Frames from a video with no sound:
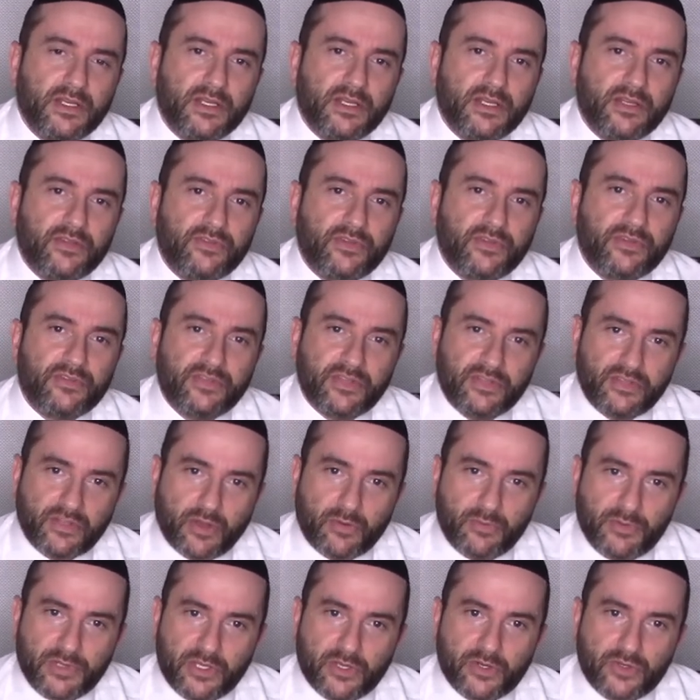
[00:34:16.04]
So I said,
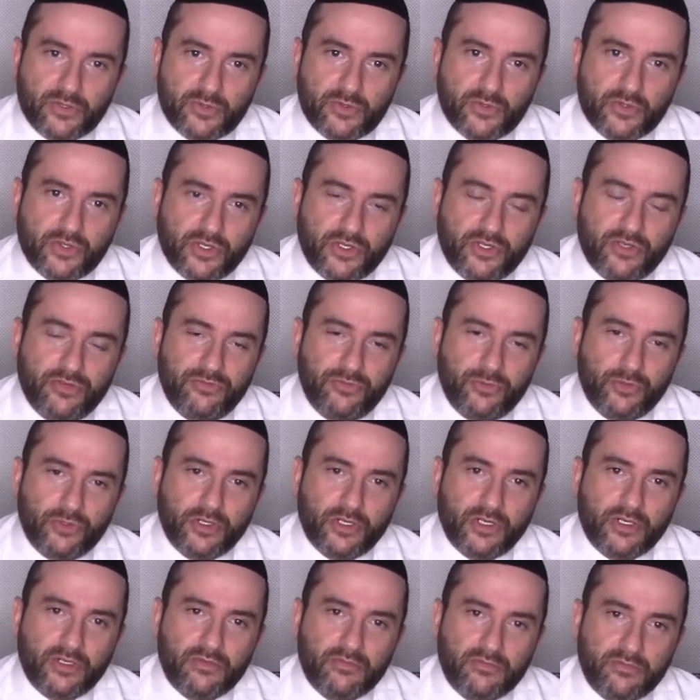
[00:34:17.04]
are we going to do the
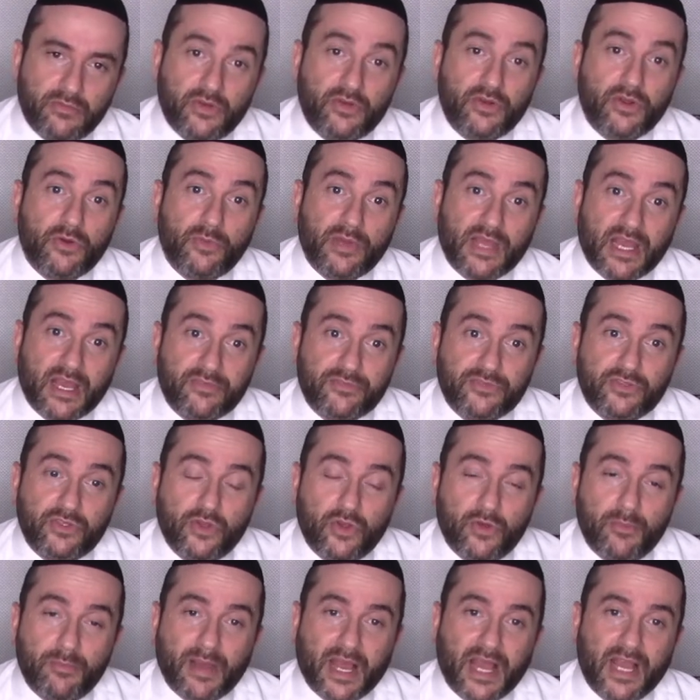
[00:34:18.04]
kavura? No, we have to
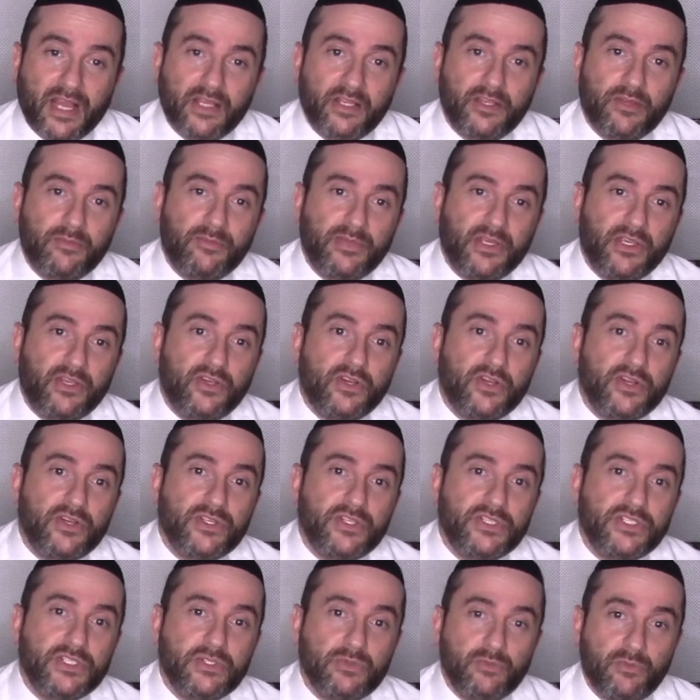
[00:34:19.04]
go back
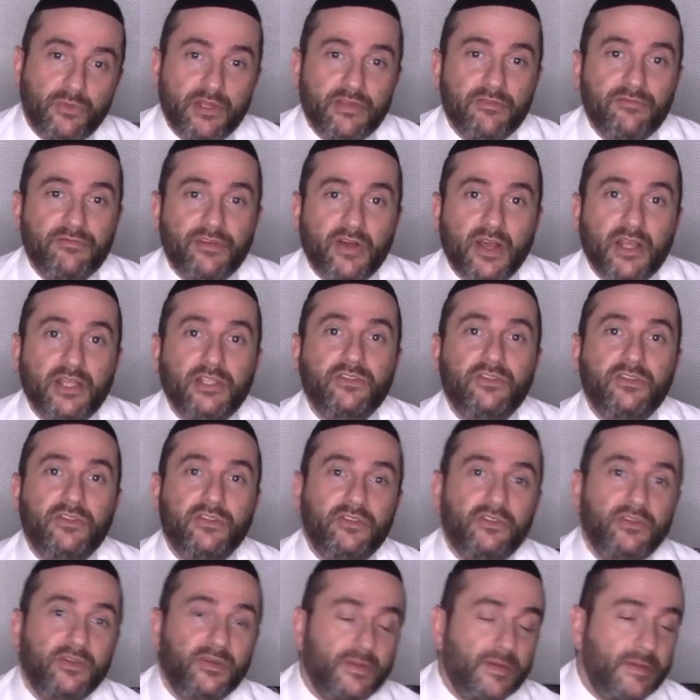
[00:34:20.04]
because we
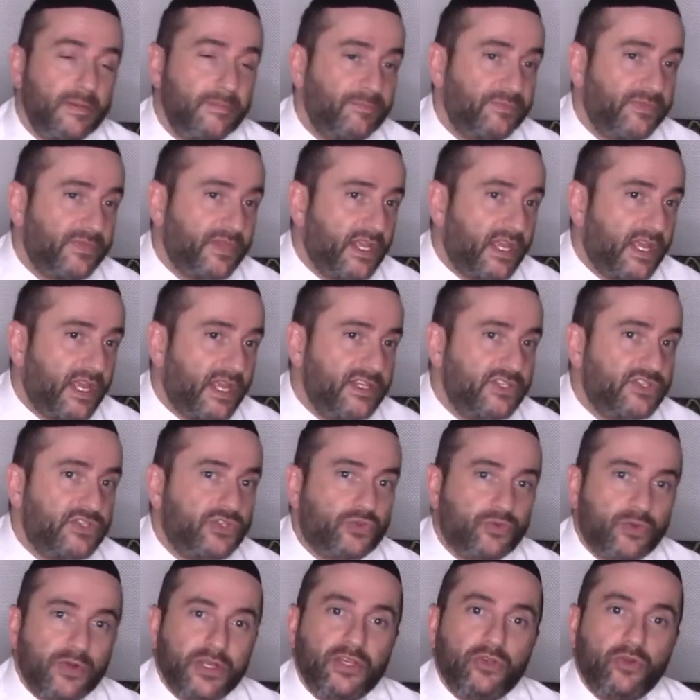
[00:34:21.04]
invited a
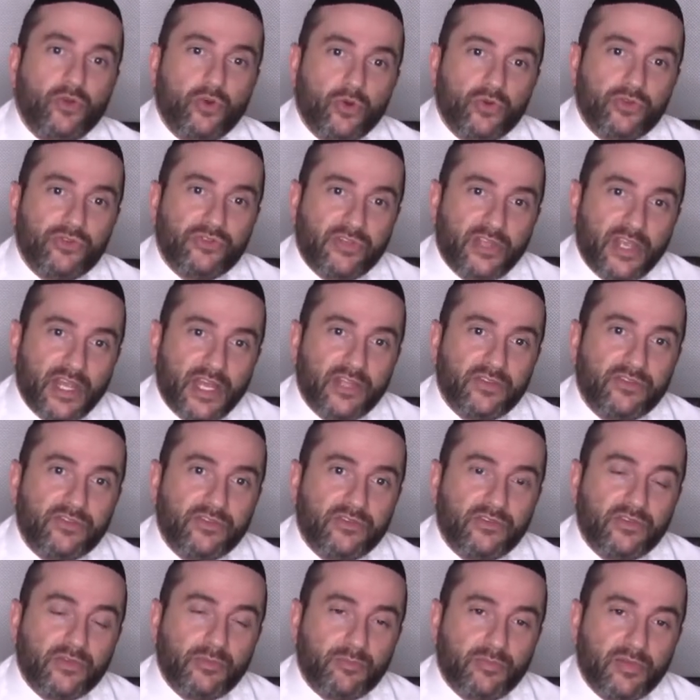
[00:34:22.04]
string quartet
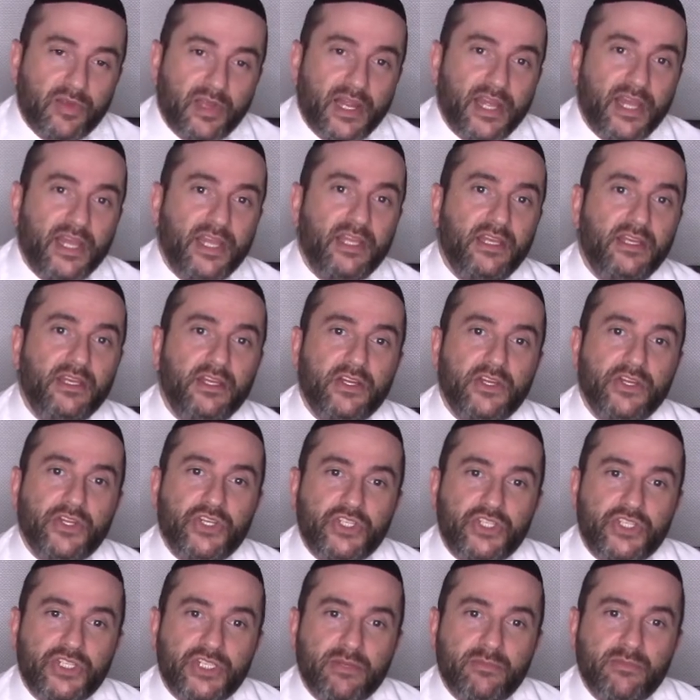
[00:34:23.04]
to play
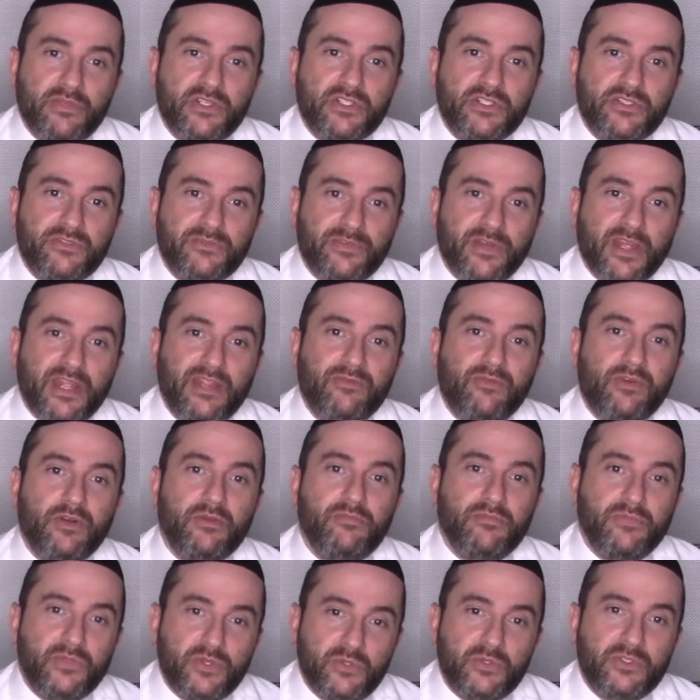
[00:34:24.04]
Shimon's
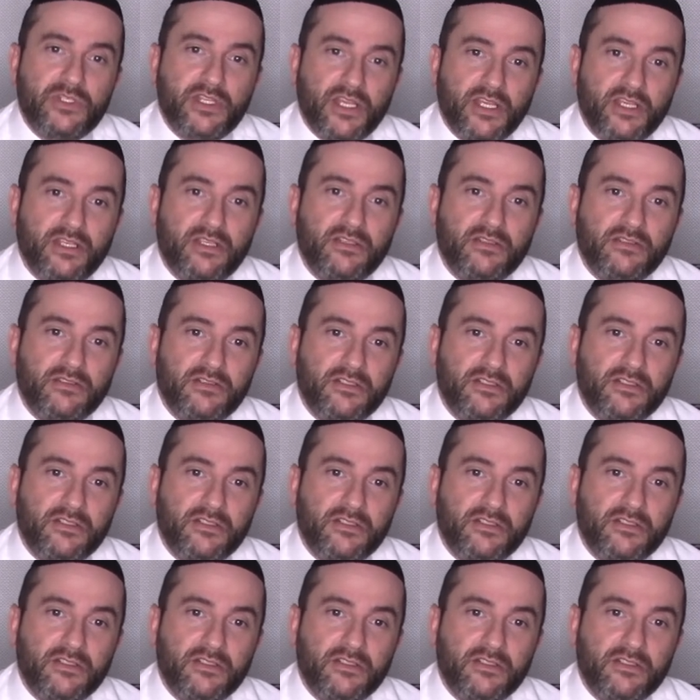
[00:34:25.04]
favorite music.